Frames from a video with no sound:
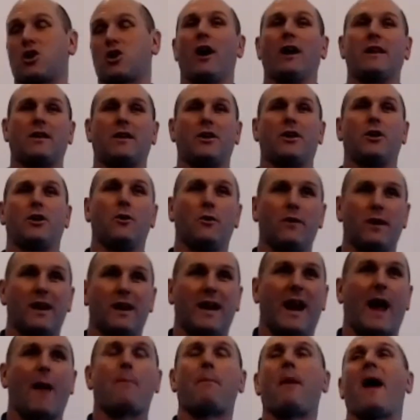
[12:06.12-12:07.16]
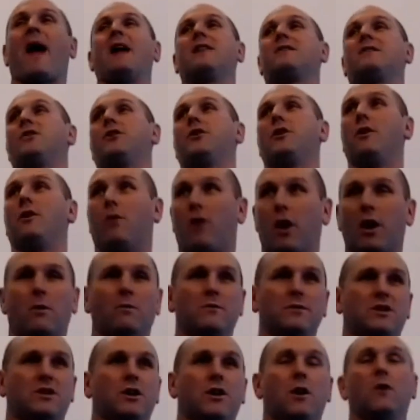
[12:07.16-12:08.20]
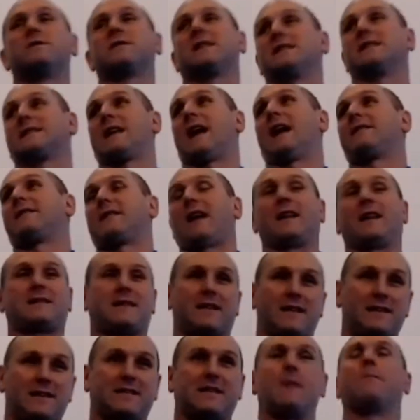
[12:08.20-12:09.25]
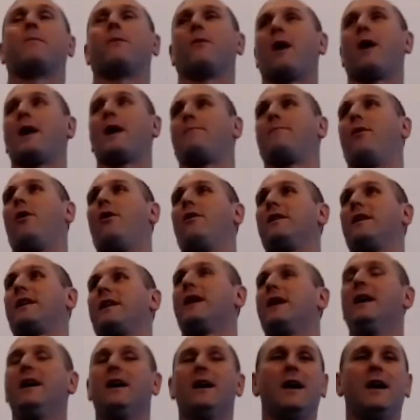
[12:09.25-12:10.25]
tried to do that you get paid to do, I was useless at. That's a simple way of putting it.